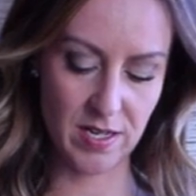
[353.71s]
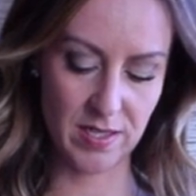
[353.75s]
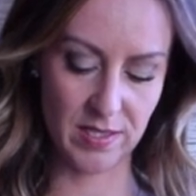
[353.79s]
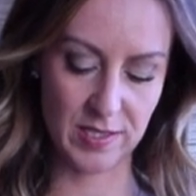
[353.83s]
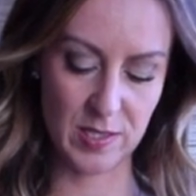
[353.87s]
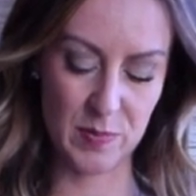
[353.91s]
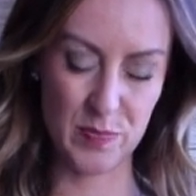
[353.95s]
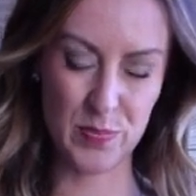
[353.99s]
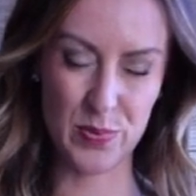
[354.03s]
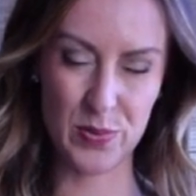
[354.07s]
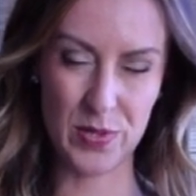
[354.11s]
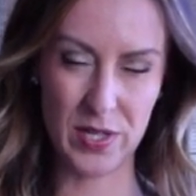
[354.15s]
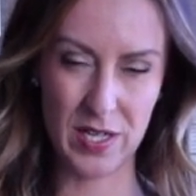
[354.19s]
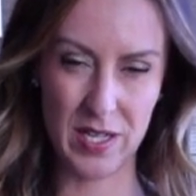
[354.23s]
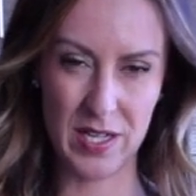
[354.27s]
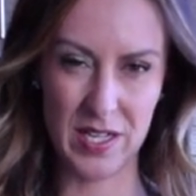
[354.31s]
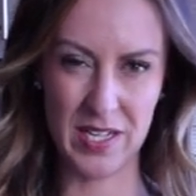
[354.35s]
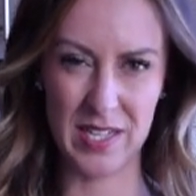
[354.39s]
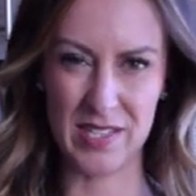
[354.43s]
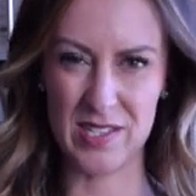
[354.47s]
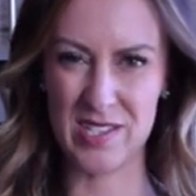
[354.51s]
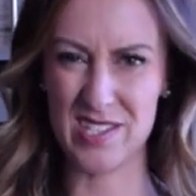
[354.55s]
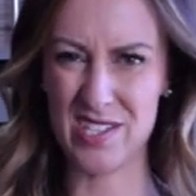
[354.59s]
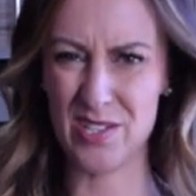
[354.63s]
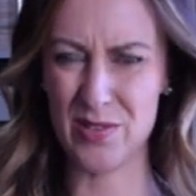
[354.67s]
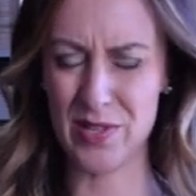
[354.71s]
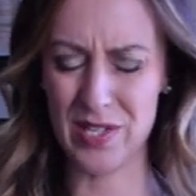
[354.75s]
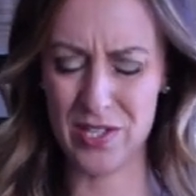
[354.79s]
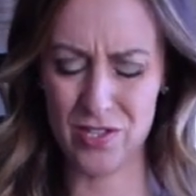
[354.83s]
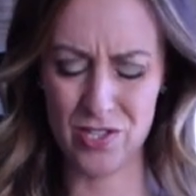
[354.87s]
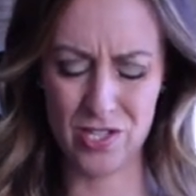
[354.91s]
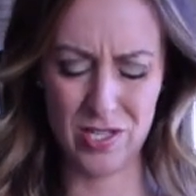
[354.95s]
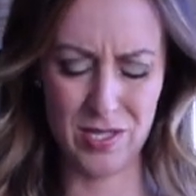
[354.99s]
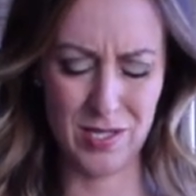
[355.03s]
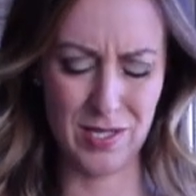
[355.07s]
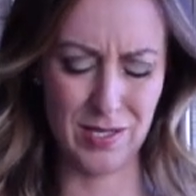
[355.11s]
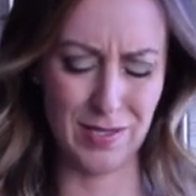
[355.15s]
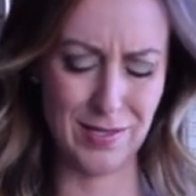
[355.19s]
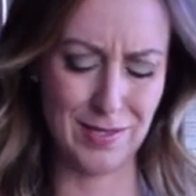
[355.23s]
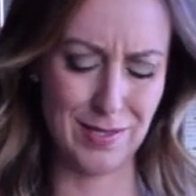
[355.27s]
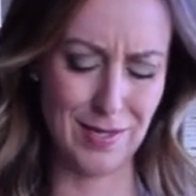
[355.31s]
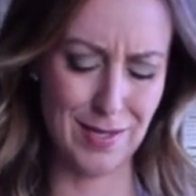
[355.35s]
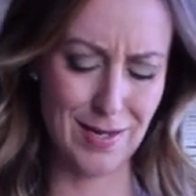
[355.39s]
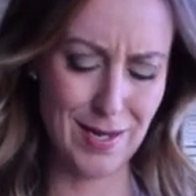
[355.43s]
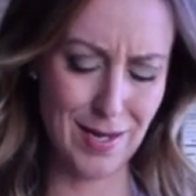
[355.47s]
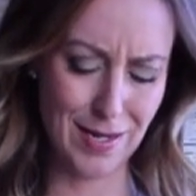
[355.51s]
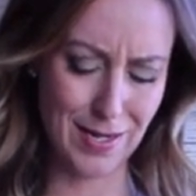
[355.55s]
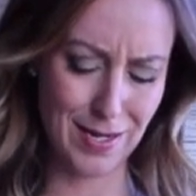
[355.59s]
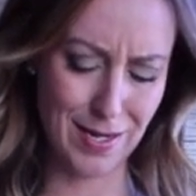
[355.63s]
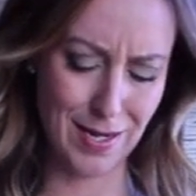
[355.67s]
It's pretty, it's crunchy, it's
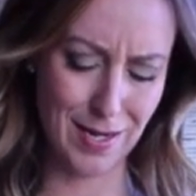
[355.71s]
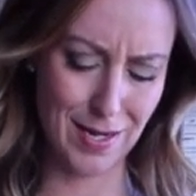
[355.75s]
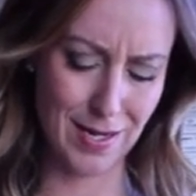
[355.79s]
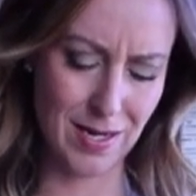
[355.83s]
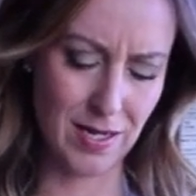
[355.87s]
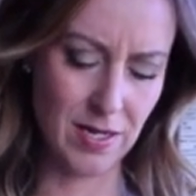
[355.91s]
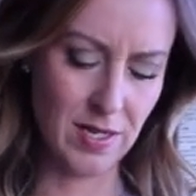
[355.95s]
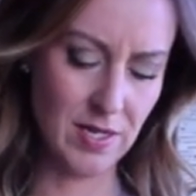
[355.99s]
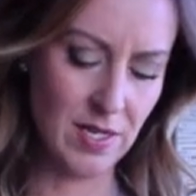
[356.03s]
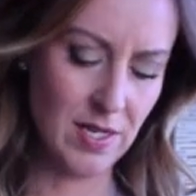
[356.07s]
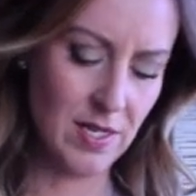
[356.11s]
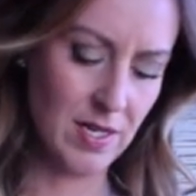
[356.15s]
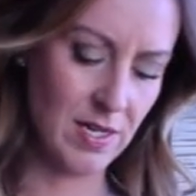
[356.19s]
nutty.